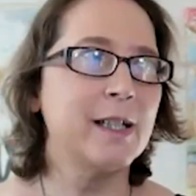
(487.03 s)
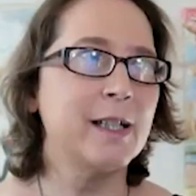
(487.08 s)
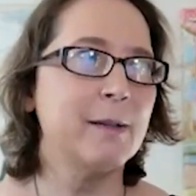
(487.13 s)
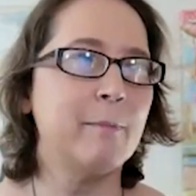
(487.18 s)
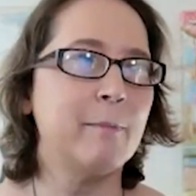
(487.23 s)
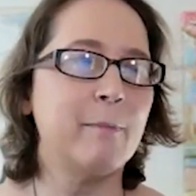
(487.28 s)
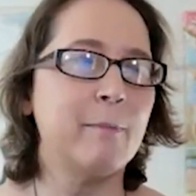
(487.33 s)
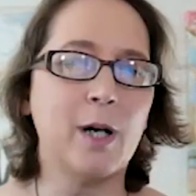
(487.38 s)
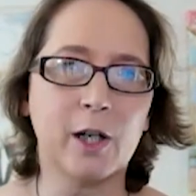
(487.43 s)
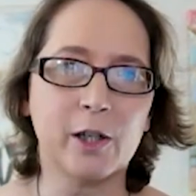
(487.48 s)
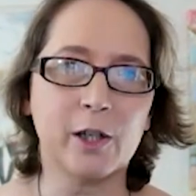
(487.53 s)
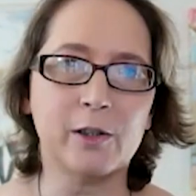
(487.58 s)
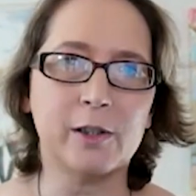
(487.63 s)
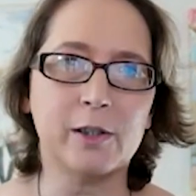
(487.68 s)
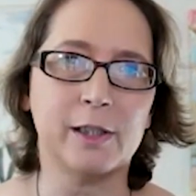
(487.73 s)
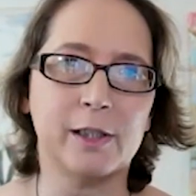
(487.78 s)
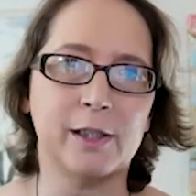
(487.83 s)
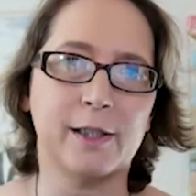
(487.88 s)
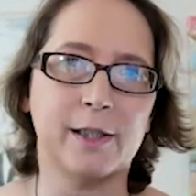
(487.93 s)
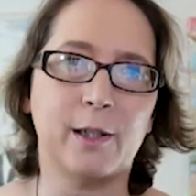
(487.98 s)
model
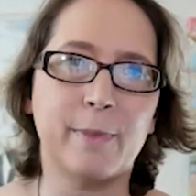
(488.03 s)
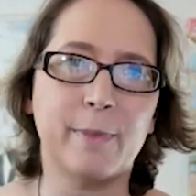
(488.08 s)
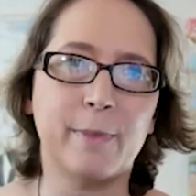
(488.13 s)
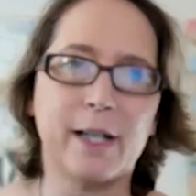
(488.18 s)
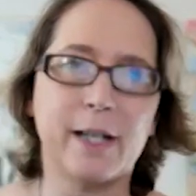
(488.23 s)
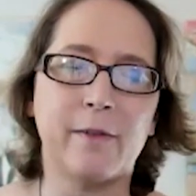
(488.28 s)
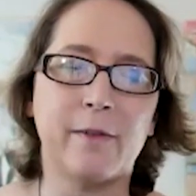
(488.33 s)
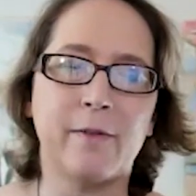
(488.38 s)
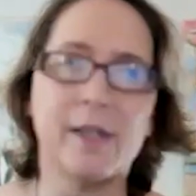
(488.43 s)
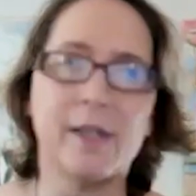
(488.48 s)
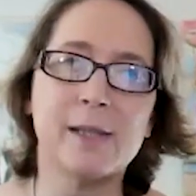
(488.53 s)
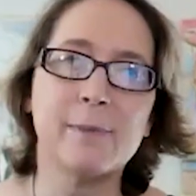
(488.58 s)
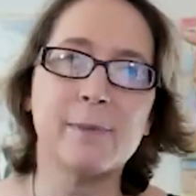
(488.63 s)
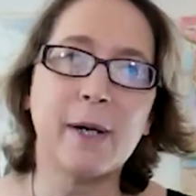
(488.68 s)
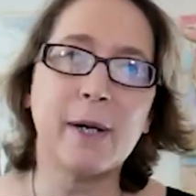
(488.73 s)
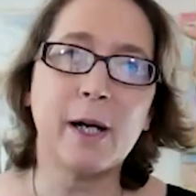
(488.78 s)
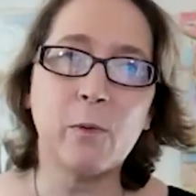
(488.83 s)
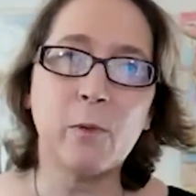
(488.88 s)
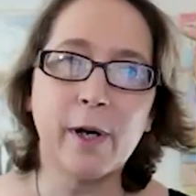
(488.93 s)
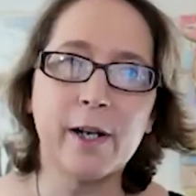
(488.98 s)
a little bit of this
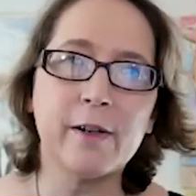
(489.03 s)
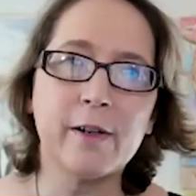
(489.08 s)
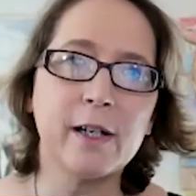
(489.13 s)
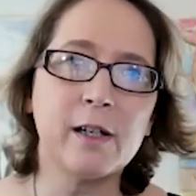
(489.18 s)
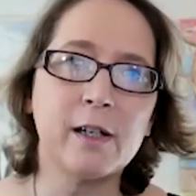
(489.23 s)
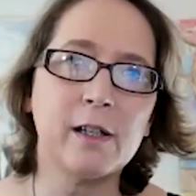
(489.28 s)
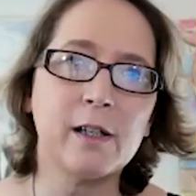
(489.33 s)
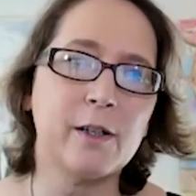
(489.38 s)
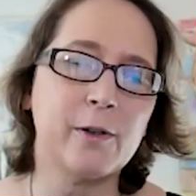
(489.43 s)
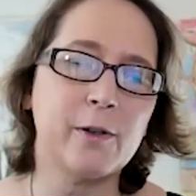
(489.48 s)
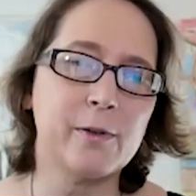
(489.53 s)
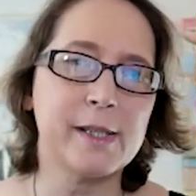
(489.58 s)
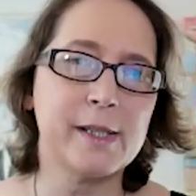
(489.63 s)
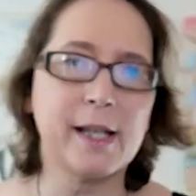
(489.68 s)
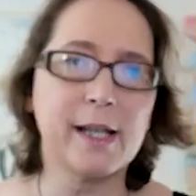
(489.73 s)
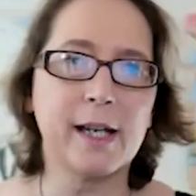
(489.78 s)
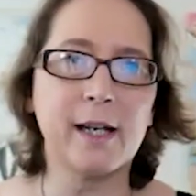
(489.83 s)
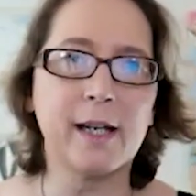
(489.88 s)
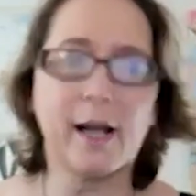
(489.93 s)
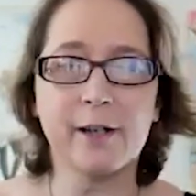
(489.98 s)
by wearing clothes
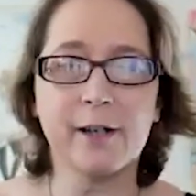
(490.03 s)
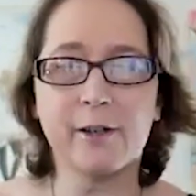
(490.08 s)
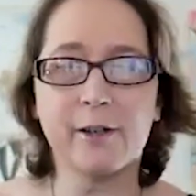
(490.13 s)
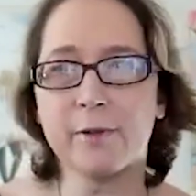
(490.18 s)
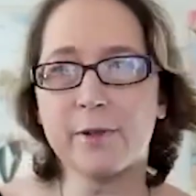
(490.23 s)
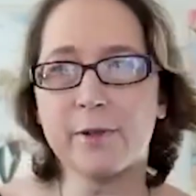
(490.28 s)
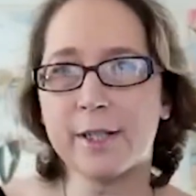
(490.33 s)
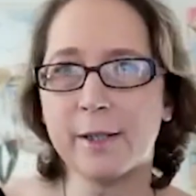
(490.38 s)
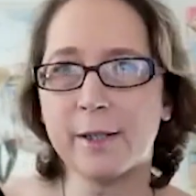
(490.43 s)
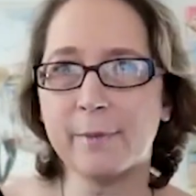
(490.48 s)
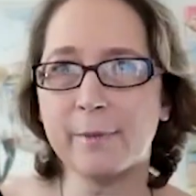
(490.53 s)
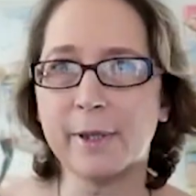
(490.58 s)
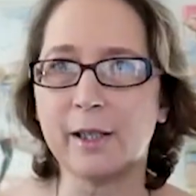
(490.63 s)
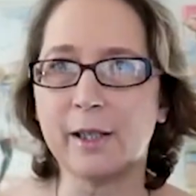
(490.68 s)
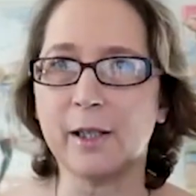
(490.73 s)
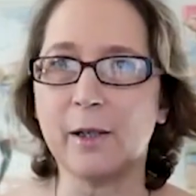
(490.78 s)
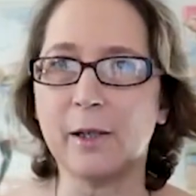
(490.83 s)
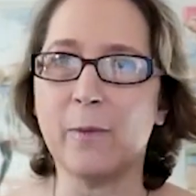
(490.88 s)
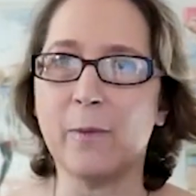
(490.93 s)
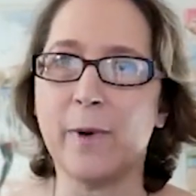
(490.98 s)
that I don't
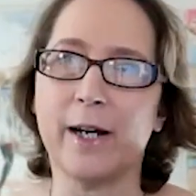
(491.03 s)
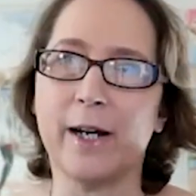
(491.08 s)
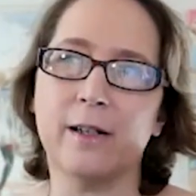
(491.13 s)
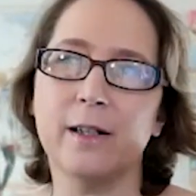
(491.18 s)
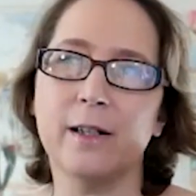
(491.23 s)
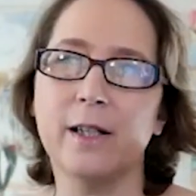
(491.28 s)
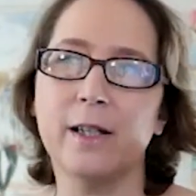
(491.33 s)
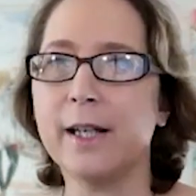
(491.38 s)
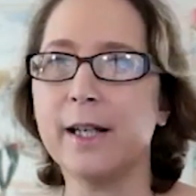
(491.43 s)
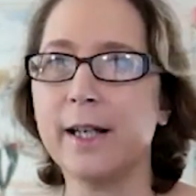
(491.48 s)
typically wear.